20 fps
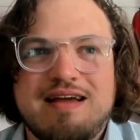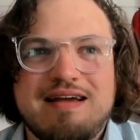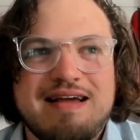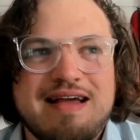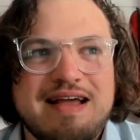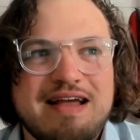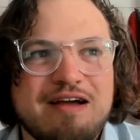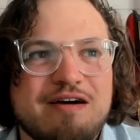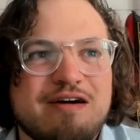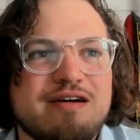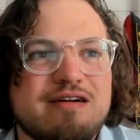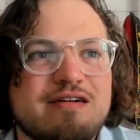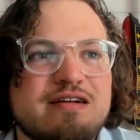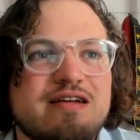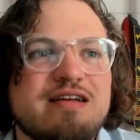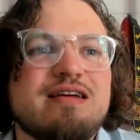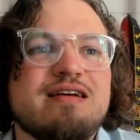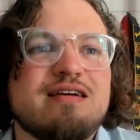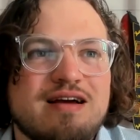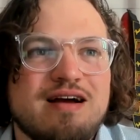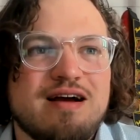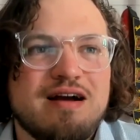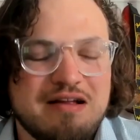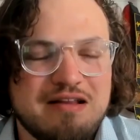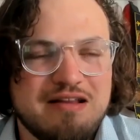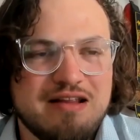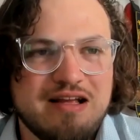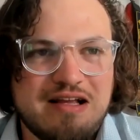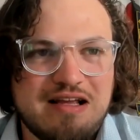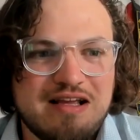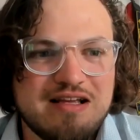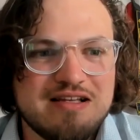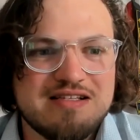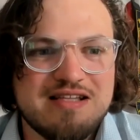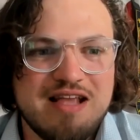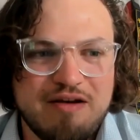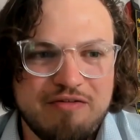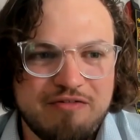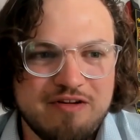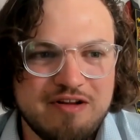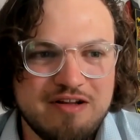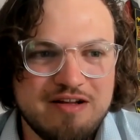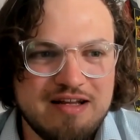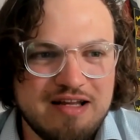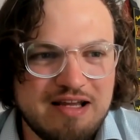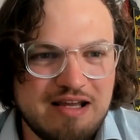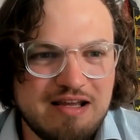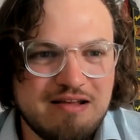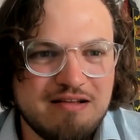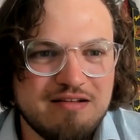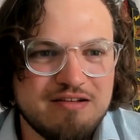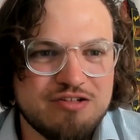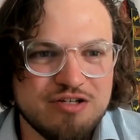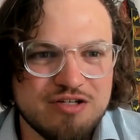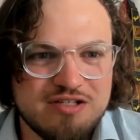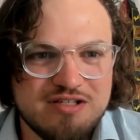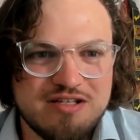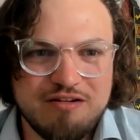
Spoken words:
AI, I think, is definitely just an